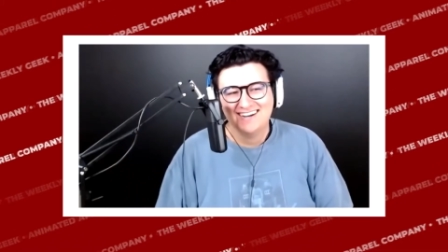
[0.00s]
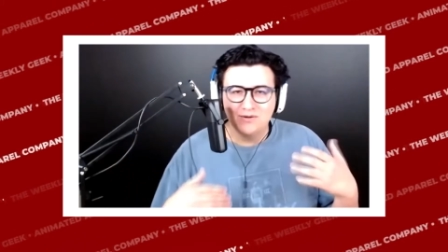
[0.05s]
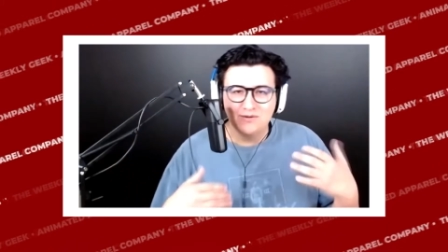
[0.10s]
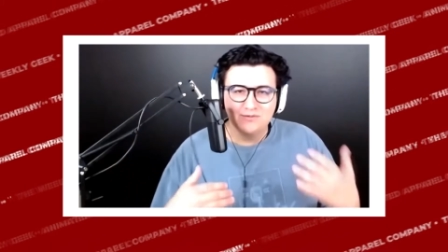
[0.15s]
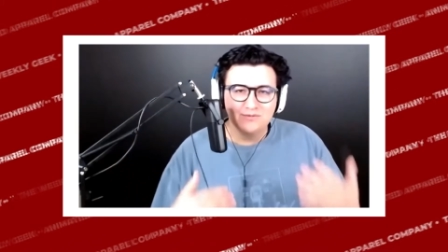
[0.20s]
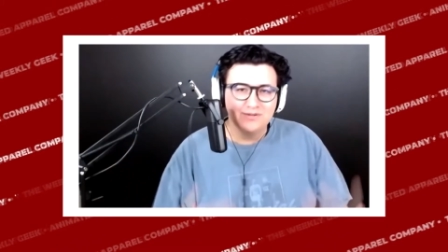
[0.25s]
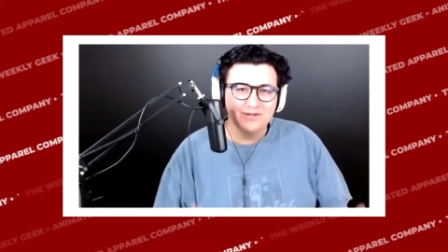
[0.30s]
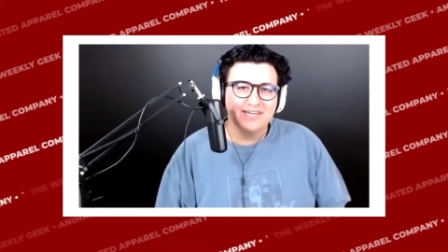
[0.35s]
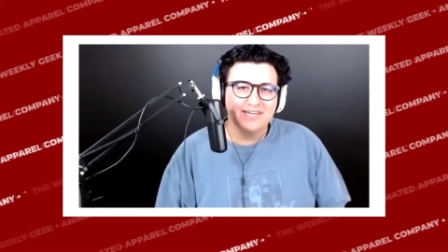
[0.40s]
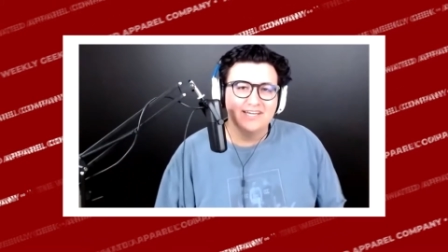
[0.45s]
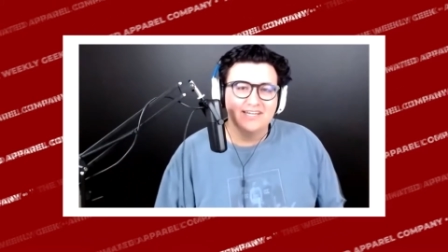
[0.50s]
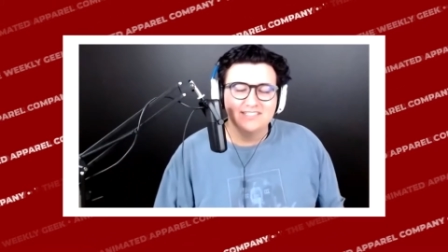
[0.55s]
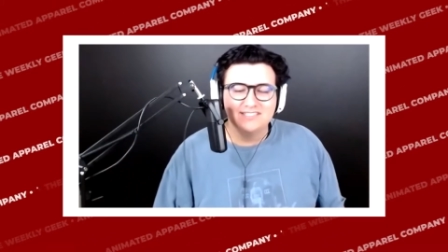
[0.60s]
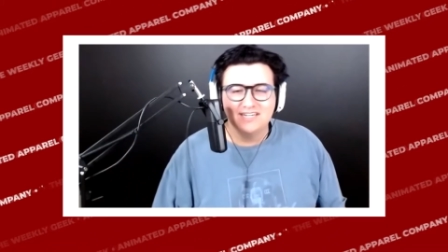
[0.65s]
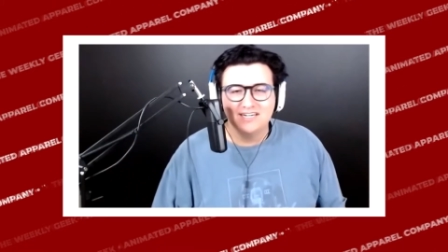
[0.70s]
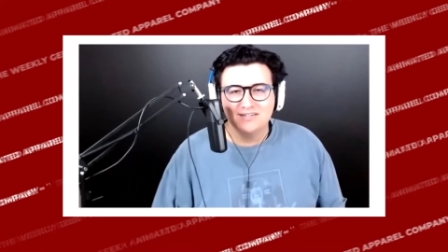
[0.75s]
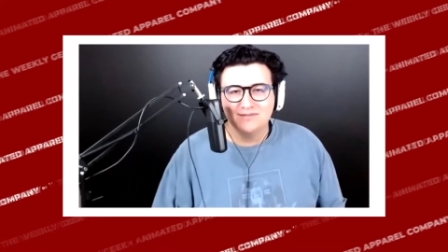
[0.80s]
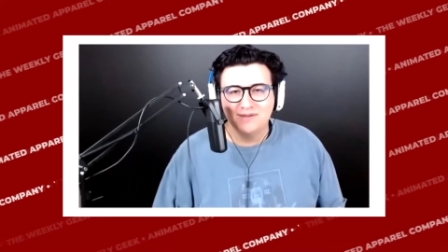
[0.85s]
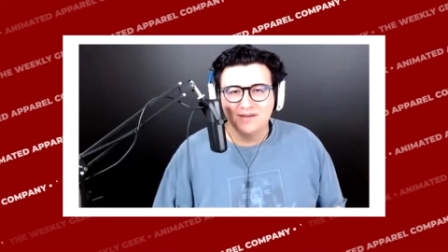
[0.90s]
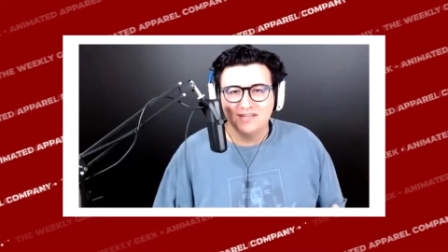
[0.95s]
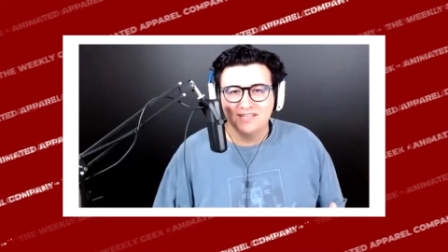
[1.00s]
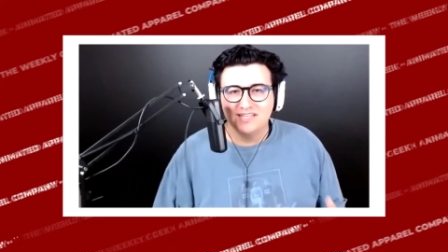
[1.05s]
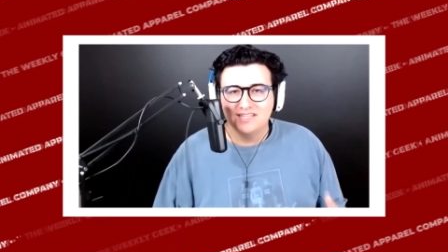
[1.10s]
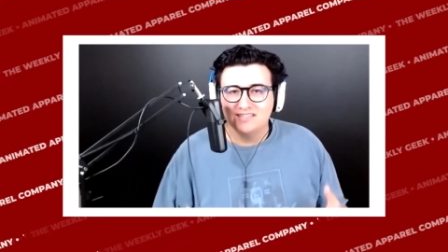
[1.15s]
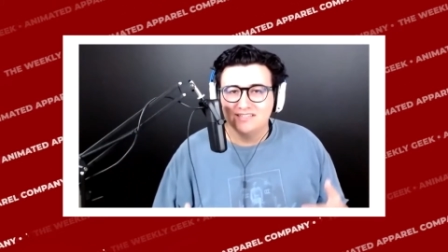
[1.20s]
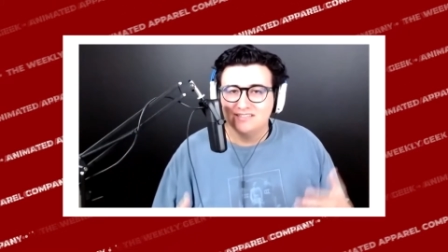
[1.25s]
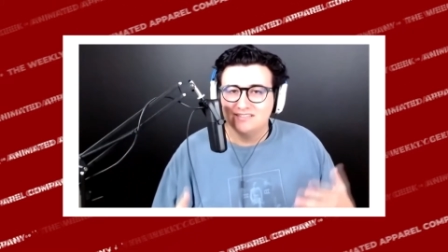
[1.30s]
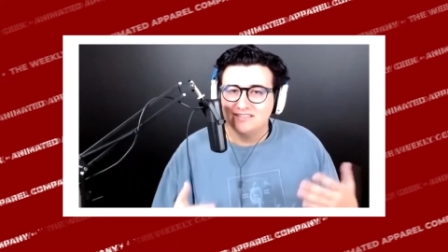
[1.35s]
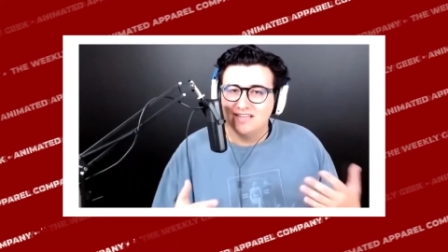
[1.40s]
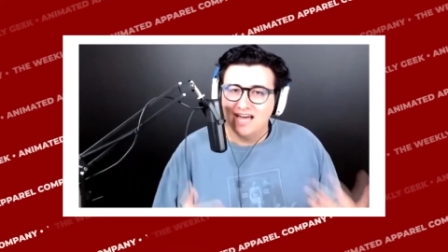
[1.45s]
Well, we kind of talked about
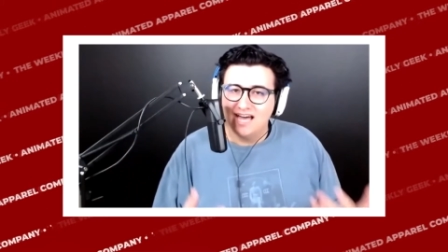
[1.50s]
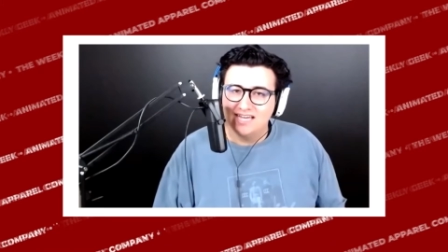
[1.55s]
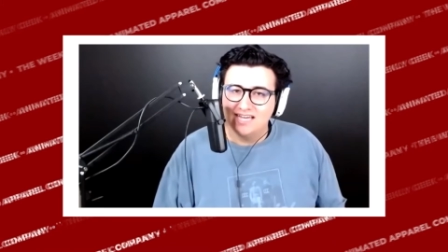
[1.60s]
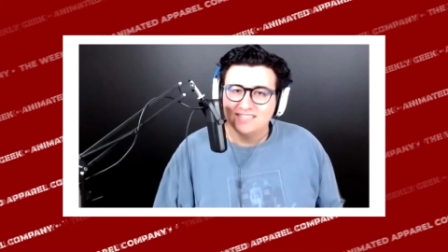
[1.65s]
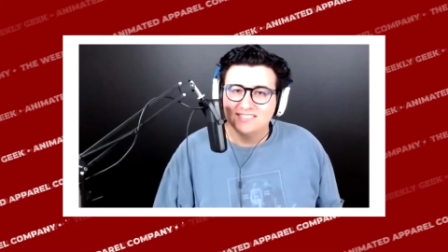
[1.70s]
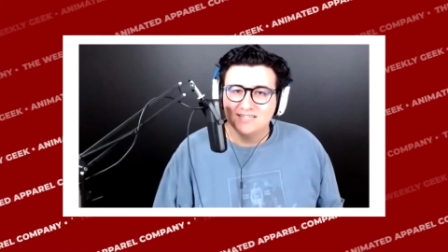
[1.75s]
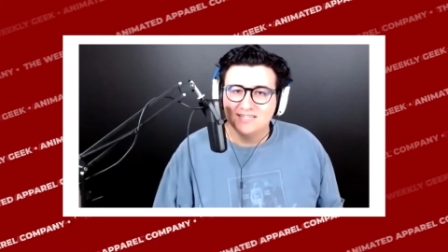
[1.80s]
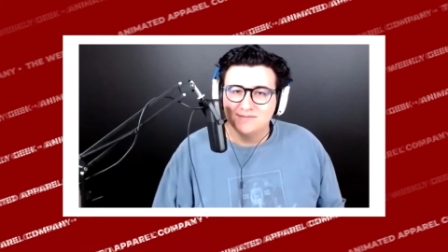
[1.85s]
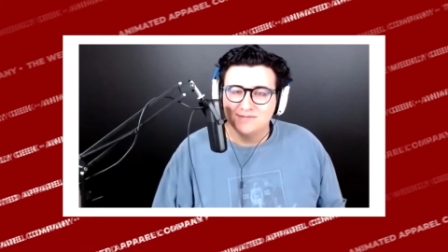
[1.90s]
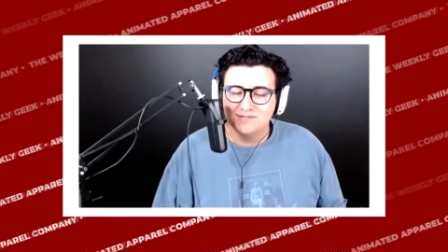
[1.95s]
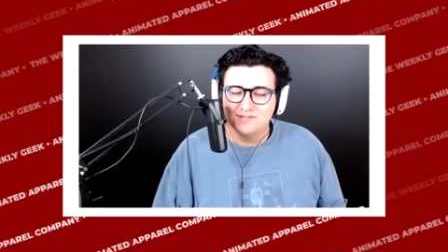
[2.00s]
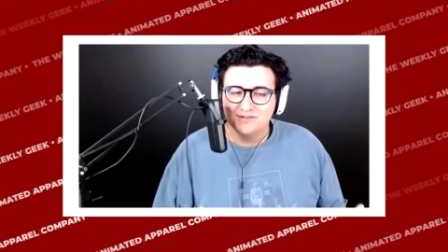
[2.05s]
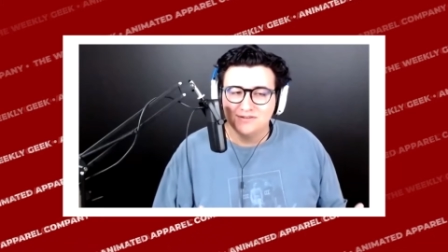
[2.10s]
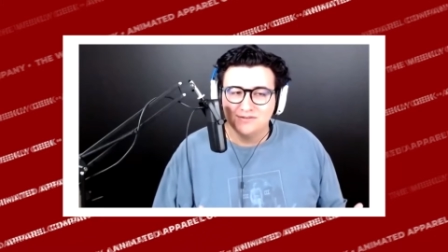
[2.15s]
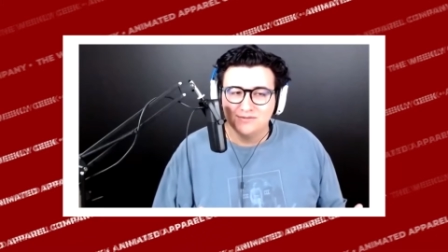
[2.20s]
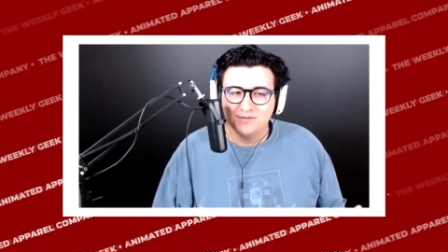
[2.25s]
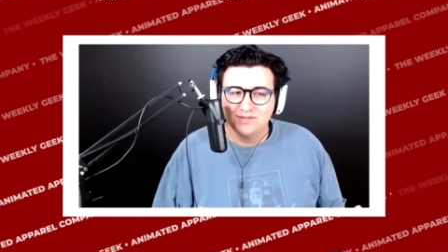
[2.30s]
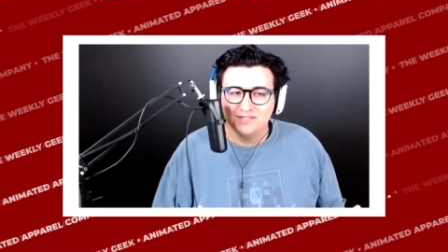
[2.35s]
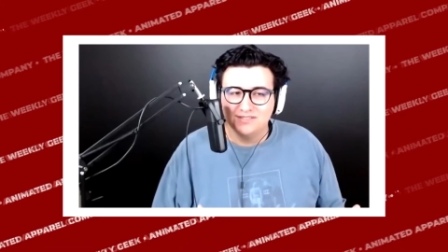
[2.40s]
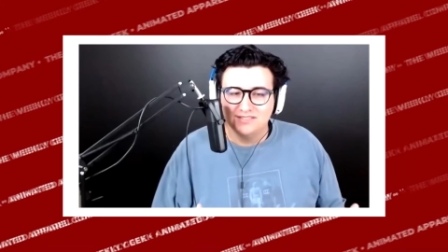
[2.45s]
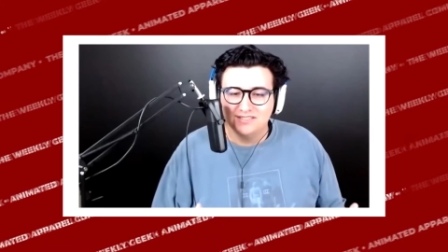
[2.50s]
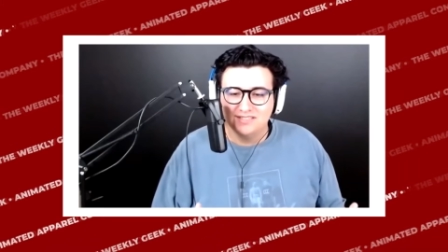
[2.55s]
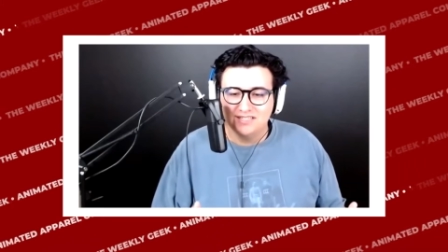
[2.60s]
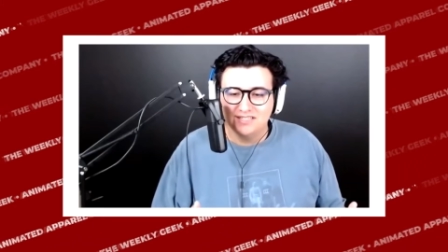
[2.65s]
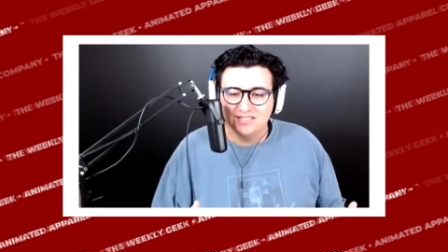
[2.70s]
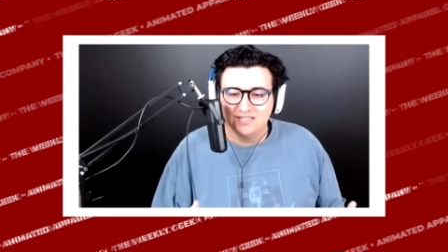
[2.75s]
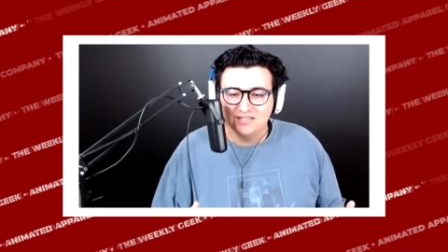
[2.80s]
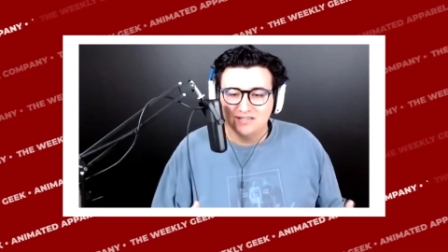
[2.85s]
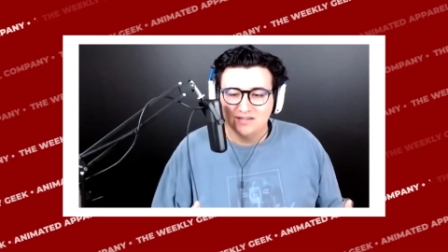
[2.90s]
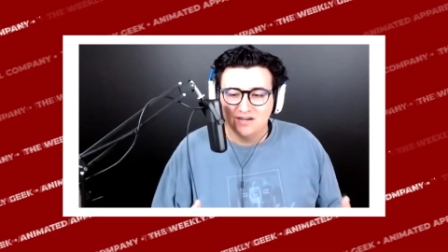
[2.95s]
in the last episode of The Weekly
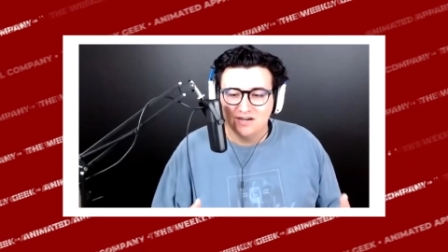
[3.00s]
Geek,